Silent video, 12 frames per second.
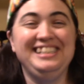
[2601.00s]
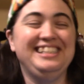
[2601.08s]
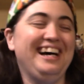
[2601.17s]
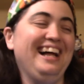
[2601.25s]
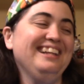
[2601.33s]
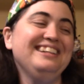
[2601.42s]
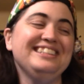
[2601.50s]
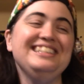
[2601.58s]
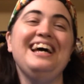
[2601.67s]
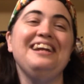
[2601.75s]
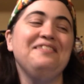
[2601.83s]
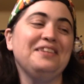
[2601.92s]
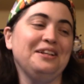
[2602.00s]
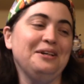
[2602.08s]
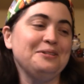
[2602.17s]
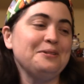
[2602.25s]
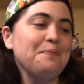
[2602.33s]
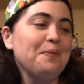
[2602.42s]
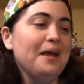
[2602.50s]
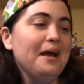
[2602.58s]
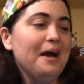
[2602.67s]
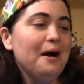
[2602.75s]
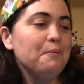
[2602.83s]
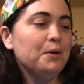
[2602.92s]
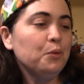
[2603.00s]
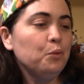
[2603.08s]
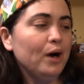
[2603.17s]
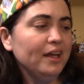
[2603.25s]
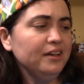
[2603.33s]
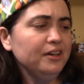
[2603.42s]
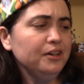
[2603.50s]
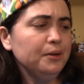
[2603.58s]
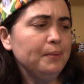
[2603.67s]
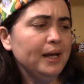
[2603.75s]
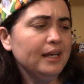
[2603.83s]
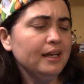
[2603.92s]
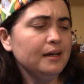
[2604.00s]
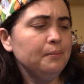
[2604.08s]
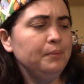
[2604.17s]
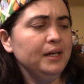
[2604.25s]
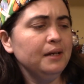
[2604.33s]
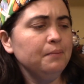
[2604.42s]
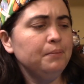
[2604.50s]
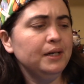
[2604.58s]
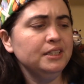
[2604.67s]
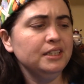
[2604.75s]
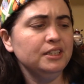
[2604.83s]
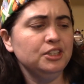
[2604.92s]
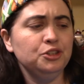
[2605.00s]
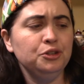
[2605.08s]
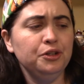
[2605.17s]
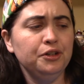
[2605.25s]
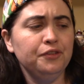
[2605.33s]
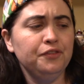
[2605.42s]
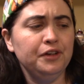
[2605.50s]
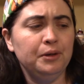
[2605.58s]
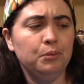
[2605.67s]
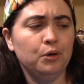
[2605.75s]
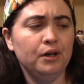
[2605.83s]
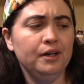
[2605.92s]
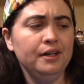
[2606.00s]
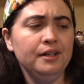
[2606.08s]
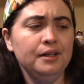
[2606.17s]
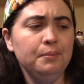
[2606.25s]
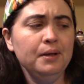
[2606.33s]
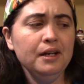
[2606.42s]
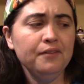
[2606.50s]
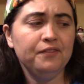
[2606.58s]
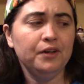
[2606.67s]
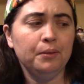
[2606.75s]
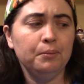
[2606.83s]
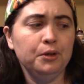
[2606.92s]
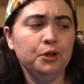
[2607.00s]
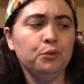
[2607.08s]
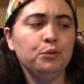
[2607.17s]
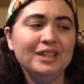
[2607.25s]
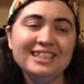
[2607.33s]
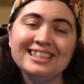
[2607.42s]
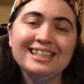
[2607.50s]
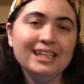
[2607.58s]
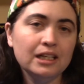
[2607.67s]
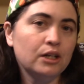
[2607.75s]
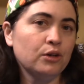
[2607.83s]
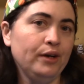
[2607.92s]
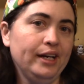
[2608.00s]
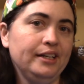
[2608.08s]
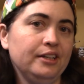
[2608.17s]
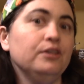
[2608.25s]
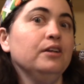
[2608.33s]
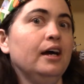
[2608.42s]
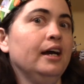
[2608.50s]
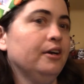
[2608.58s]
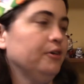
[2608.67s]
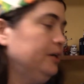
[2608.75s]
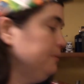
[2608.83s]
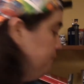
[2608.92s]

dollars, not even close. But whether you're making a big budget studio film or an independent film, you're risking a great deal. I agree.